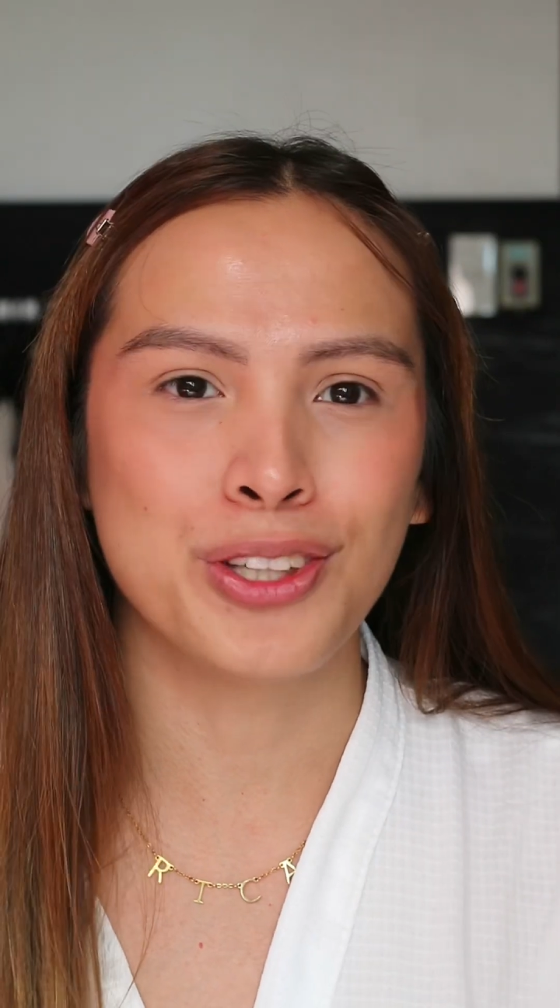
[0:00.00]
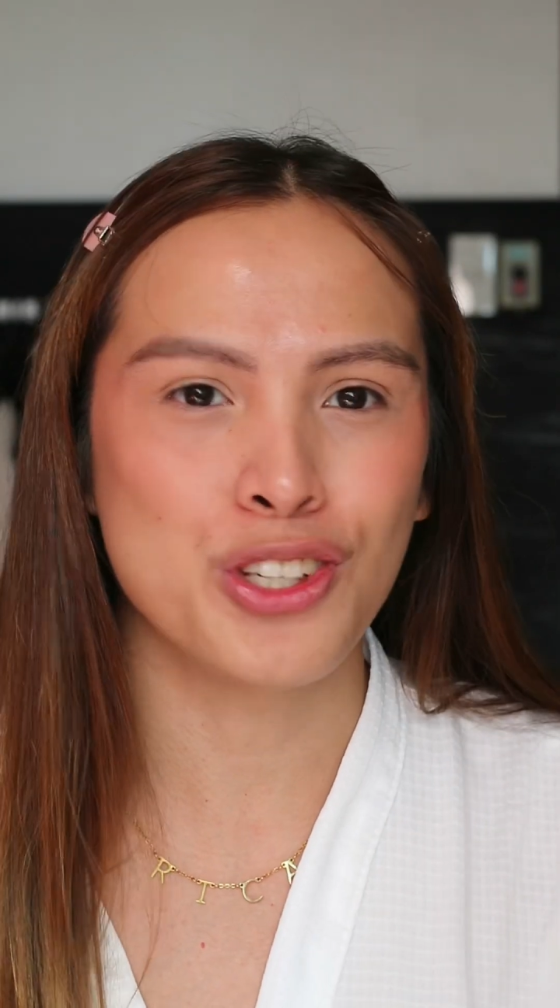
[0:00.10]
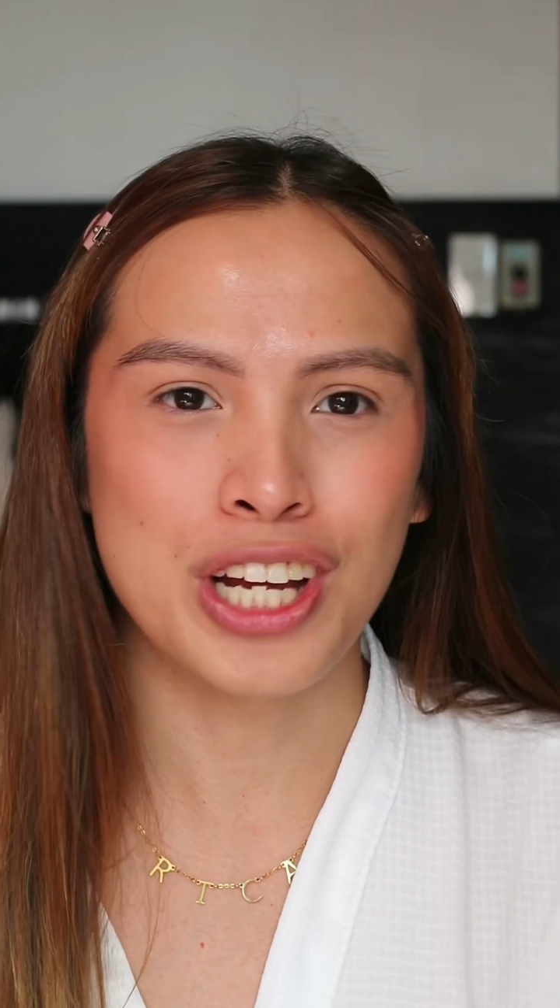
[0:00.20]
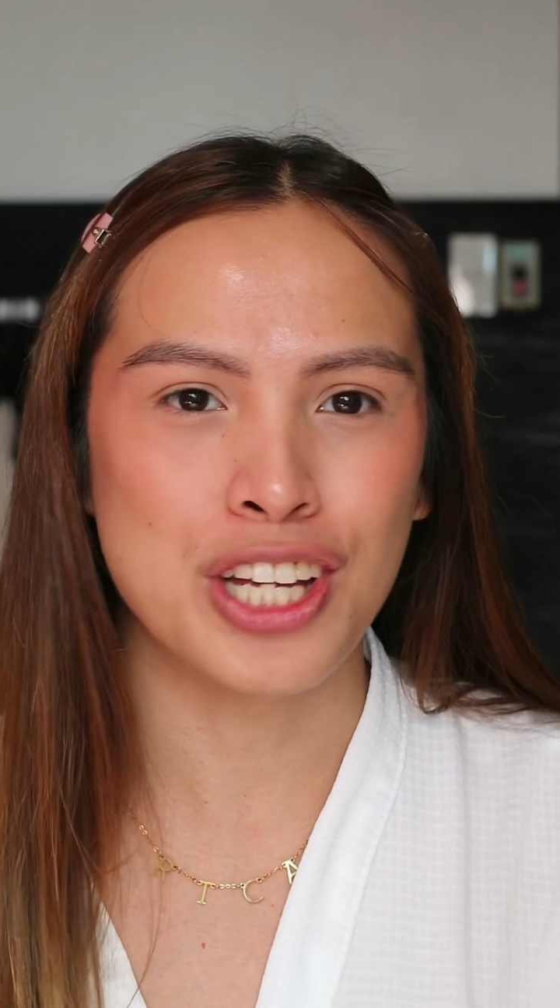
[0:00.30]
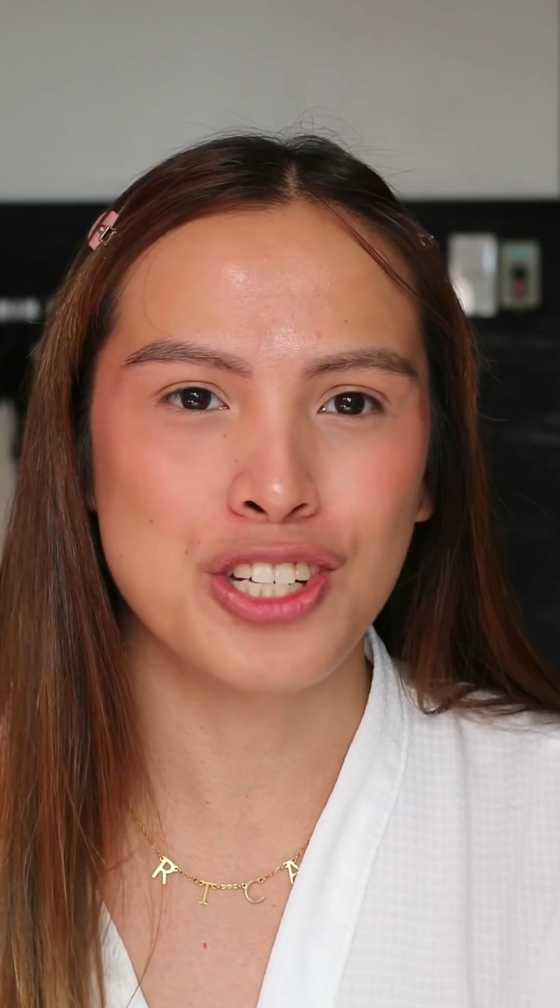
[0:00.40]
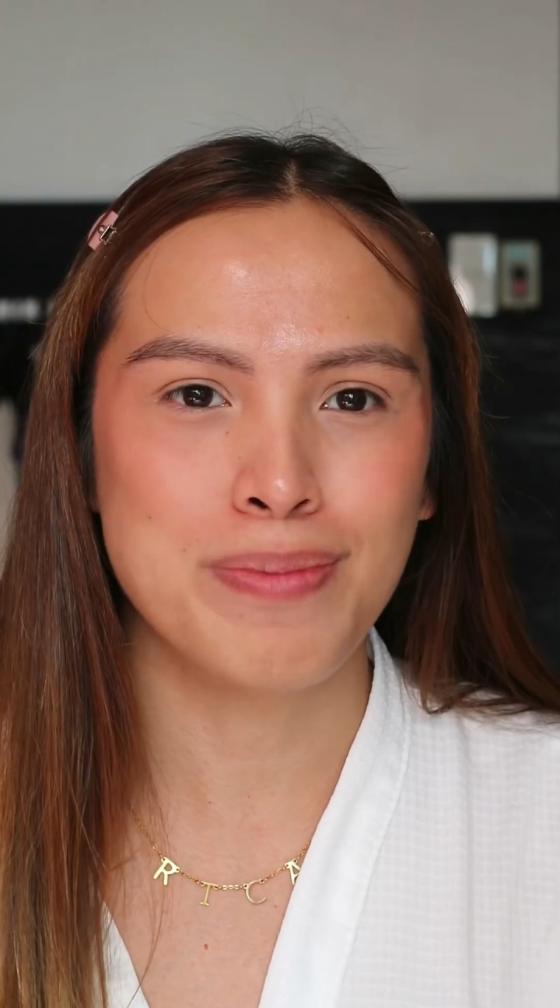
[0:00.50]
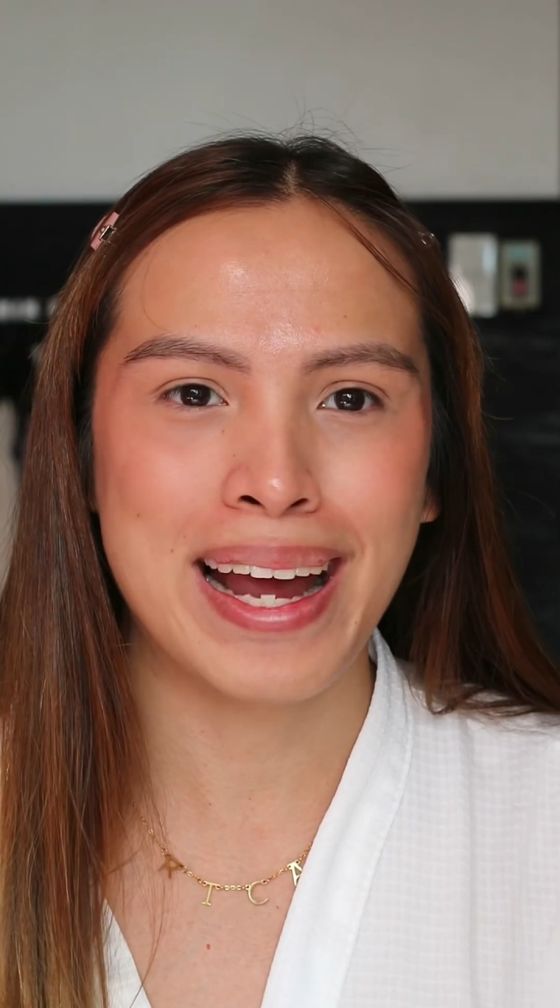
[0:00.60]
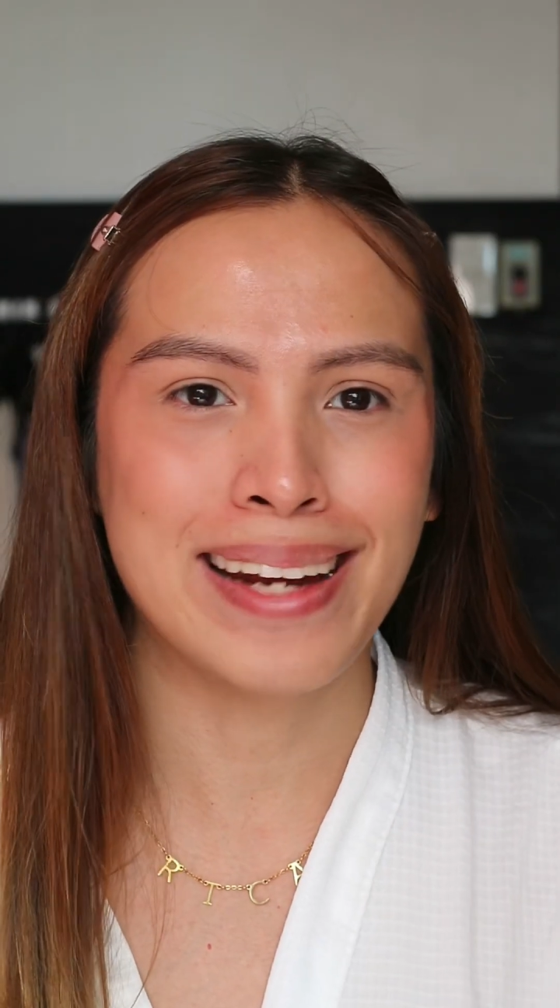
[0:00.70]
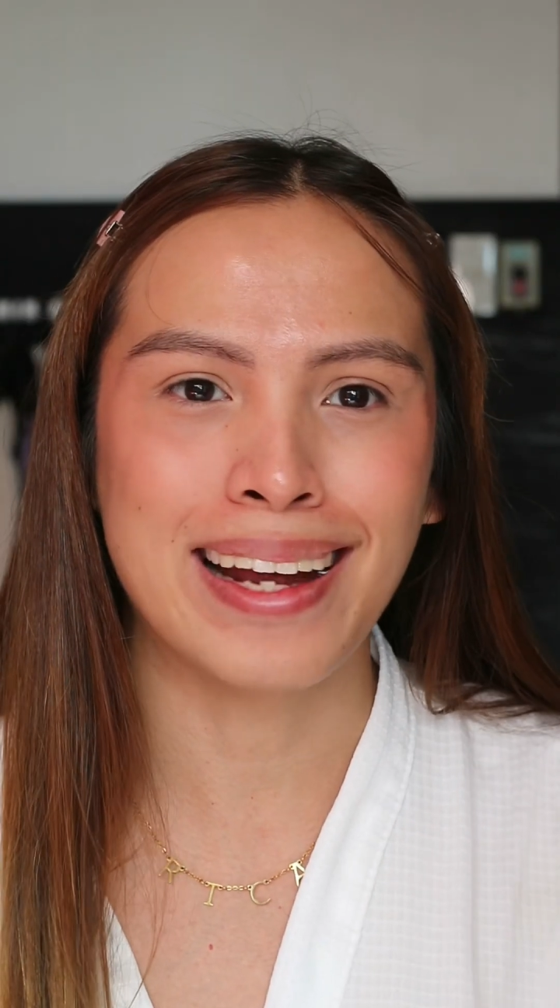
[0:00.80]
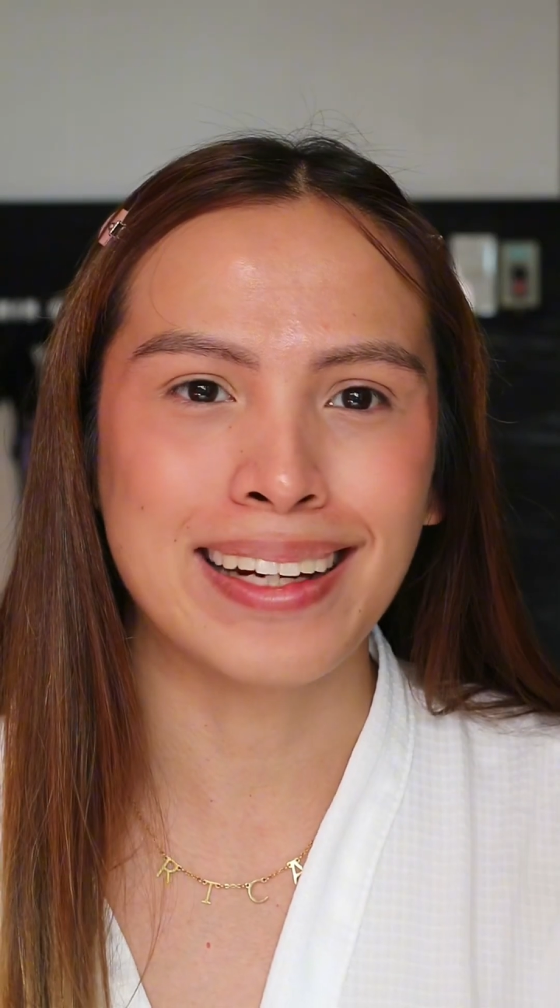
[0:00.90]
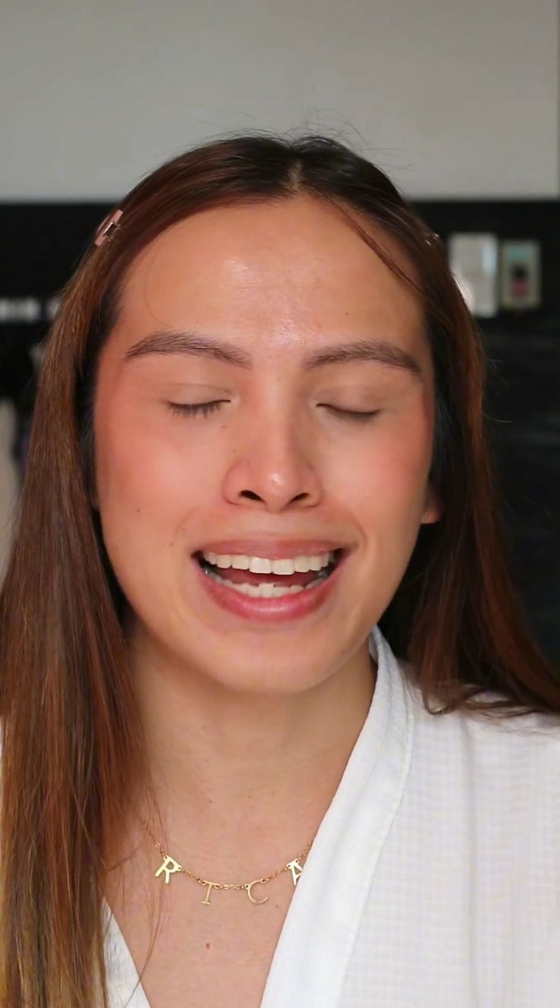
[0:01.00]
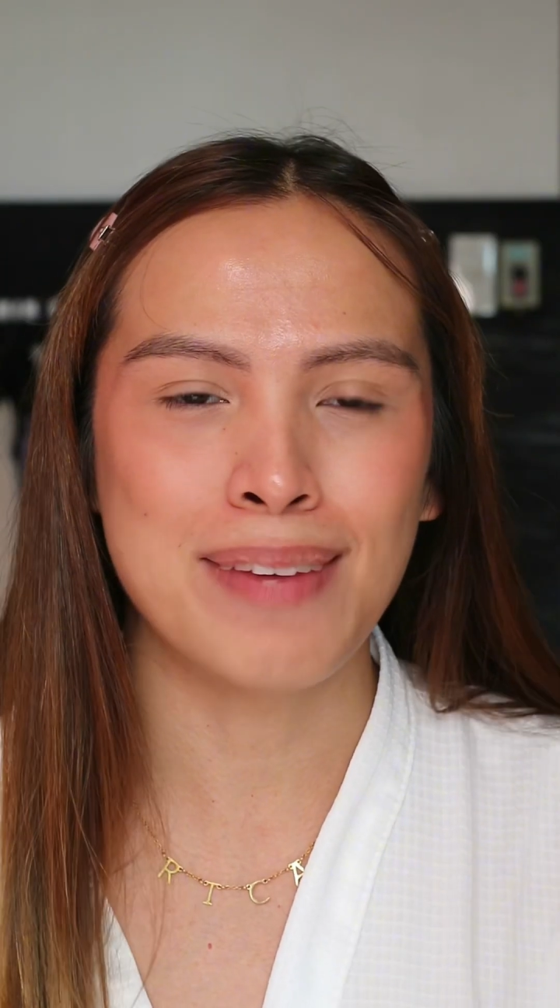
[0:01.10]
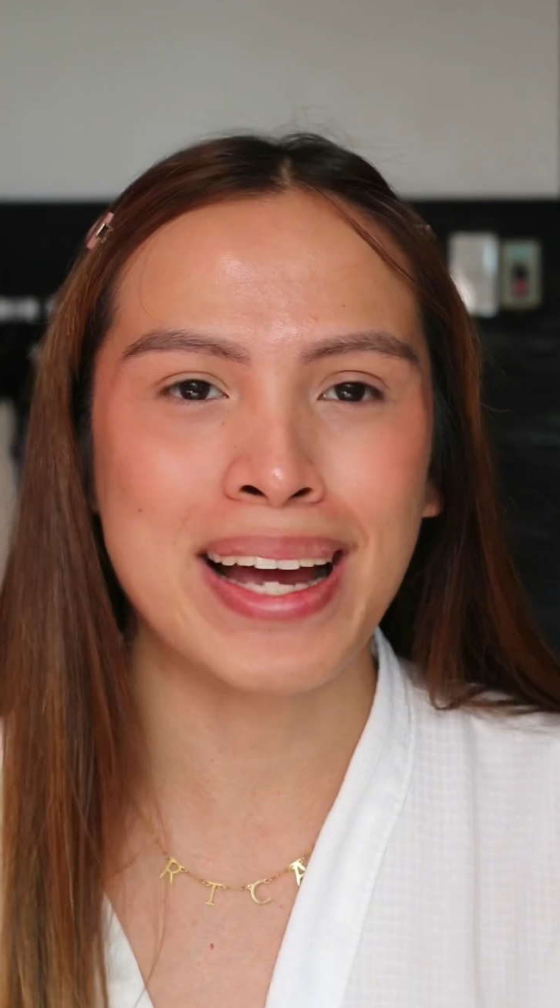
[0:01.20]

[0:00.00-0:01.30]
to change my nickname.